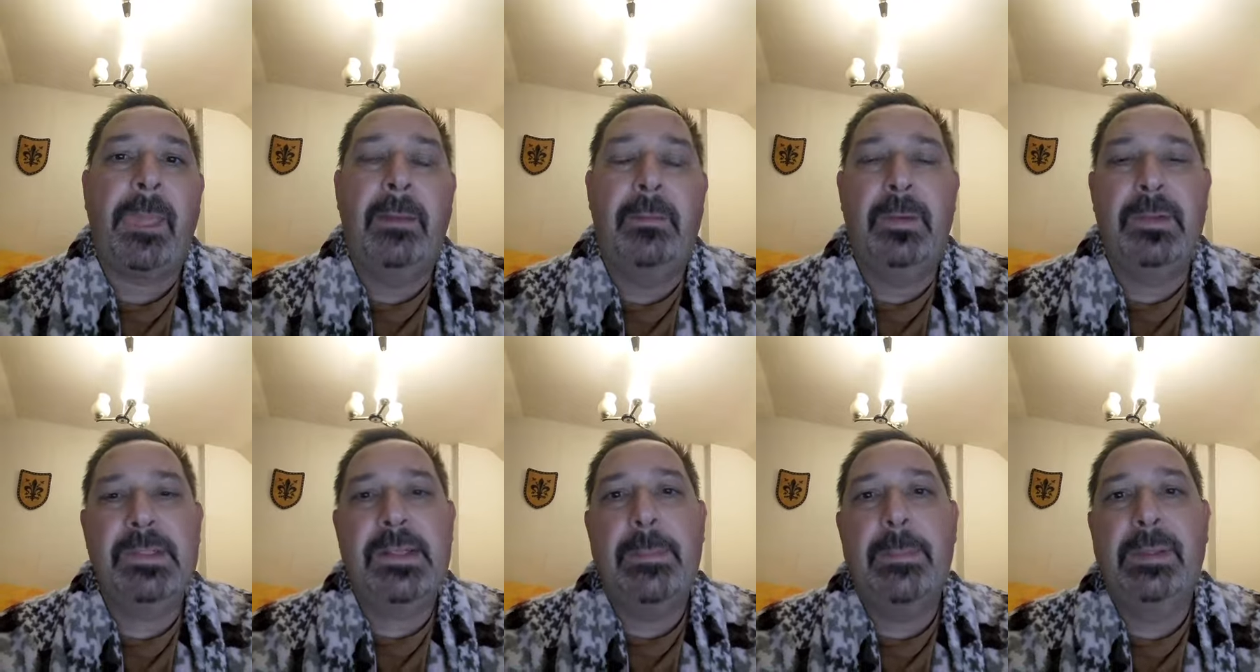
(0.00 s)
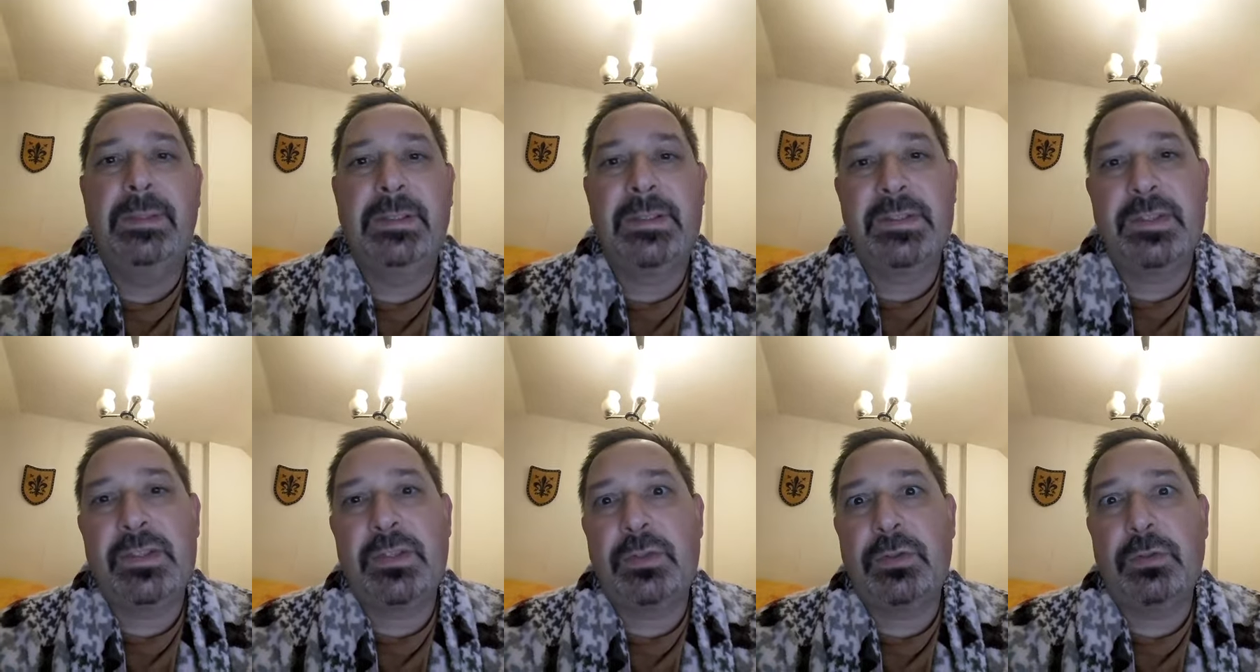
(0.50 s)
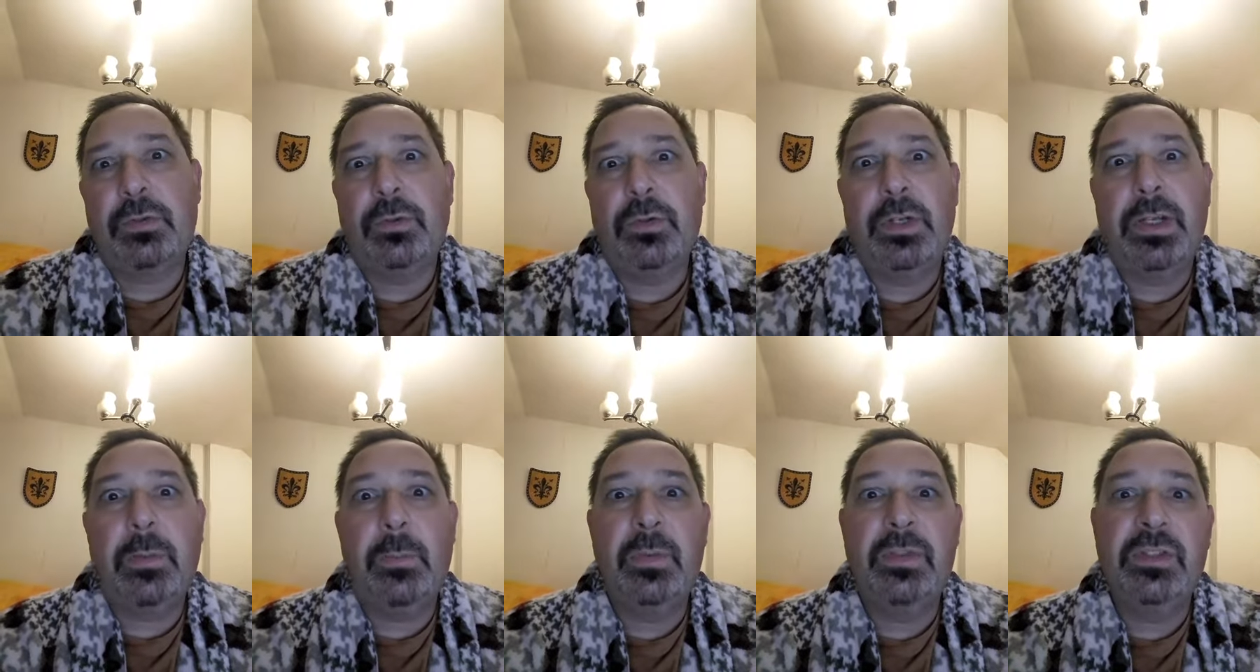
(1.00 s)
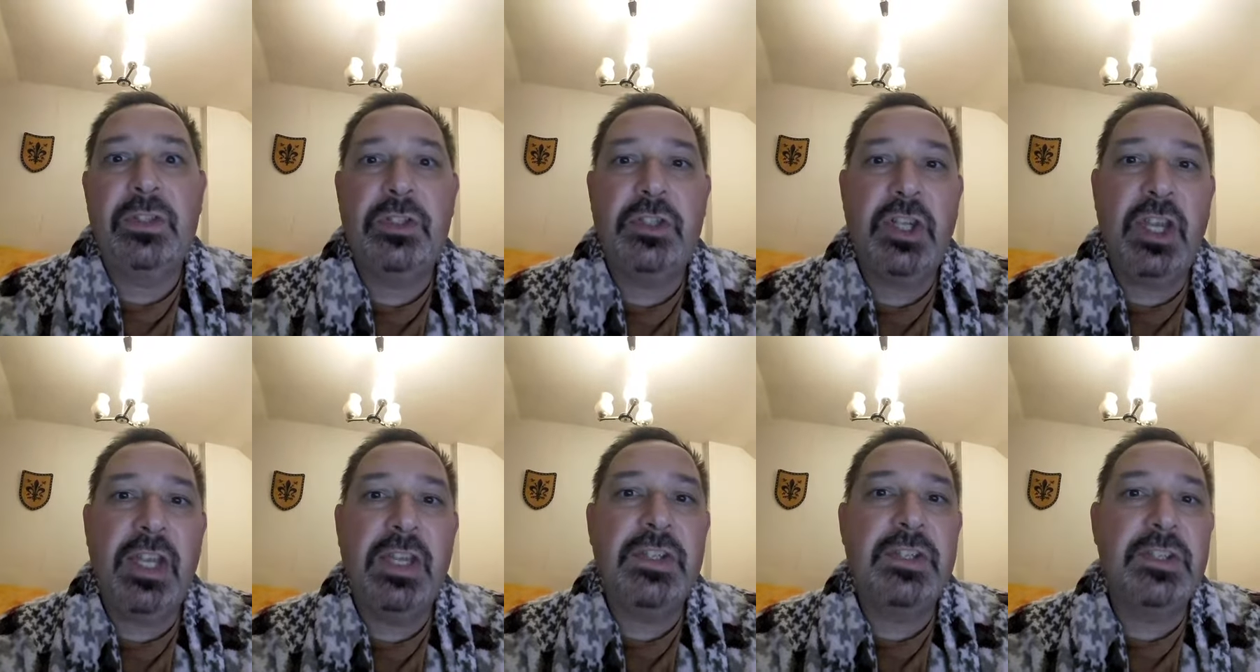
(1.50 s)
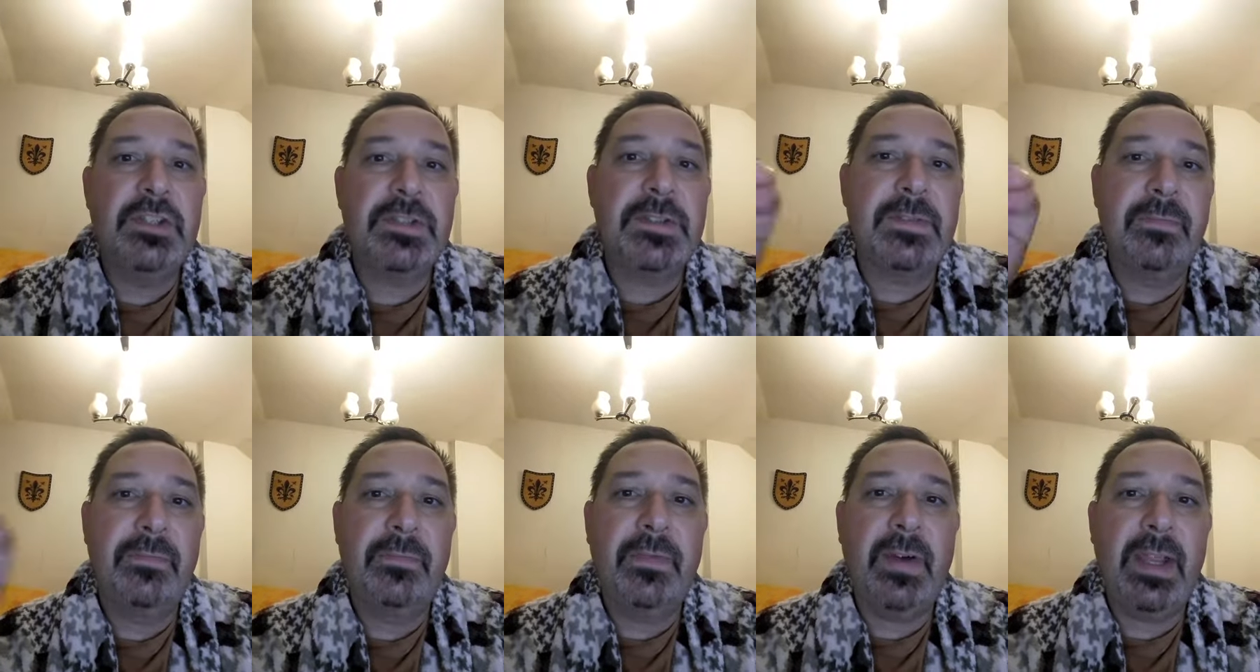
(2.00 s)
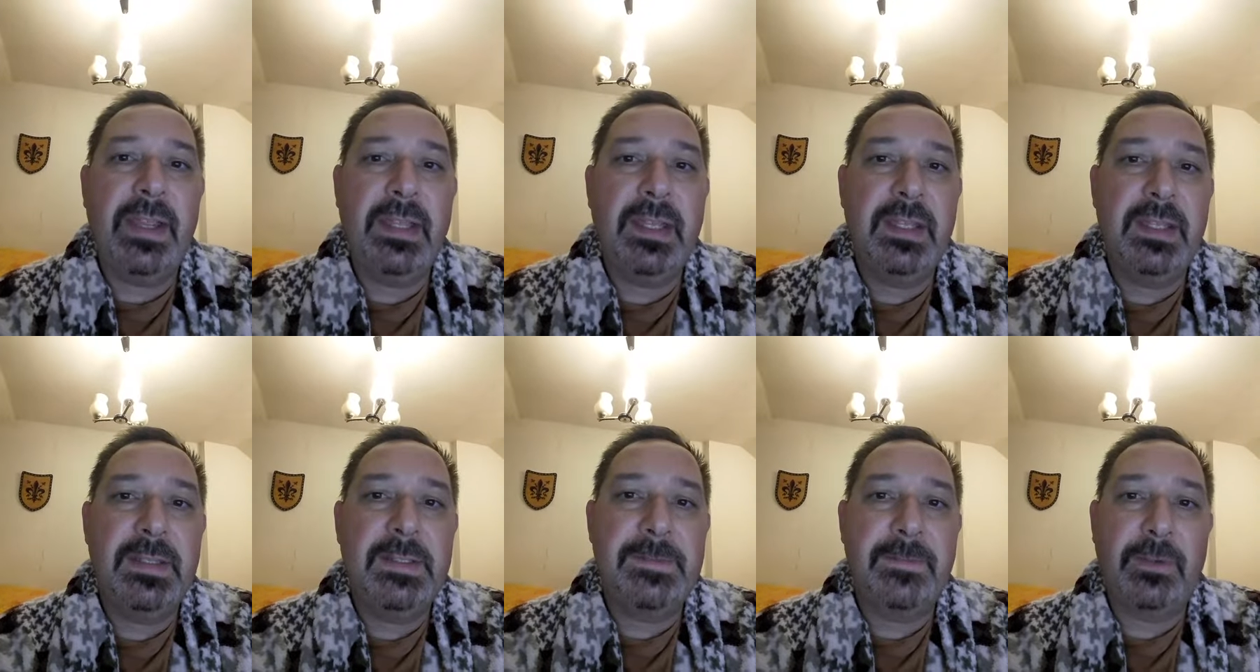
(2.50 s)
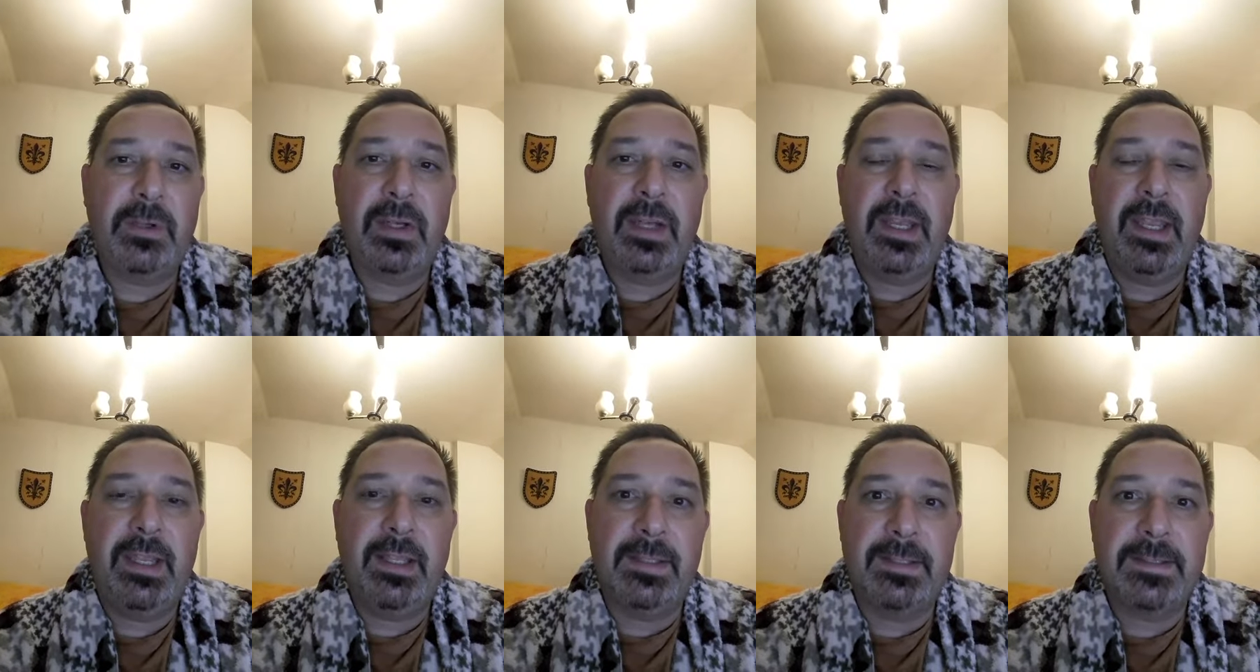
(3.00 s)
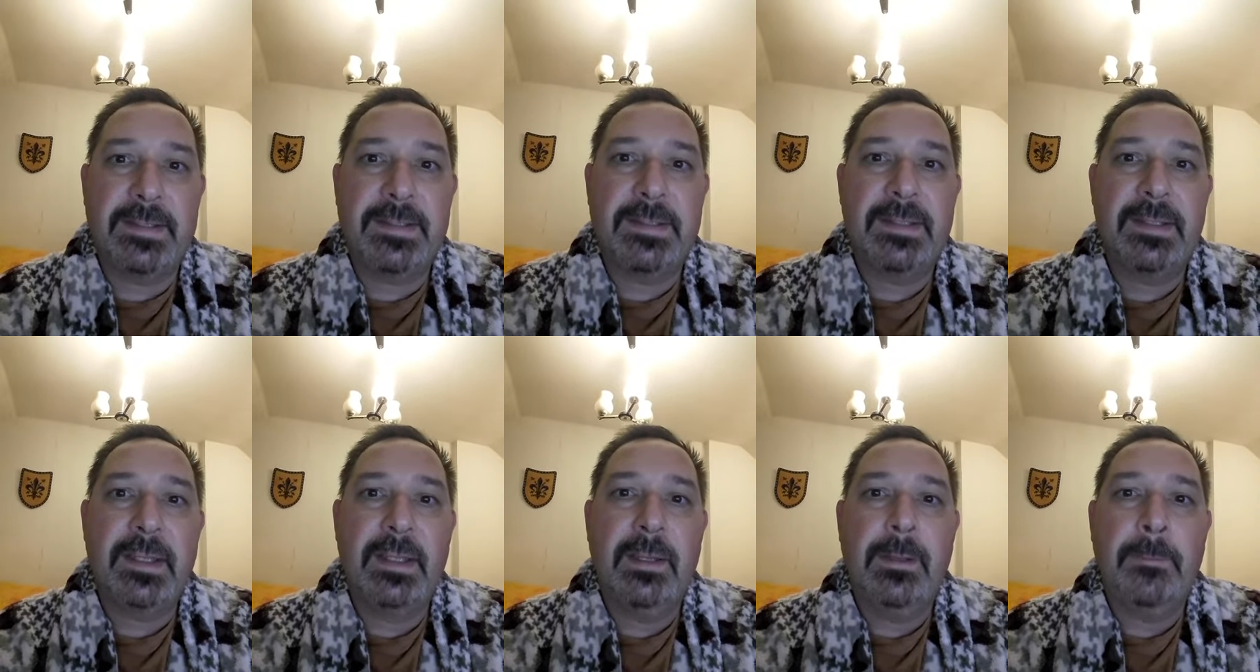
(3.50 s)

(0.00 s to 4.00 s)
For example, there's a story which changes Vikings for Celts.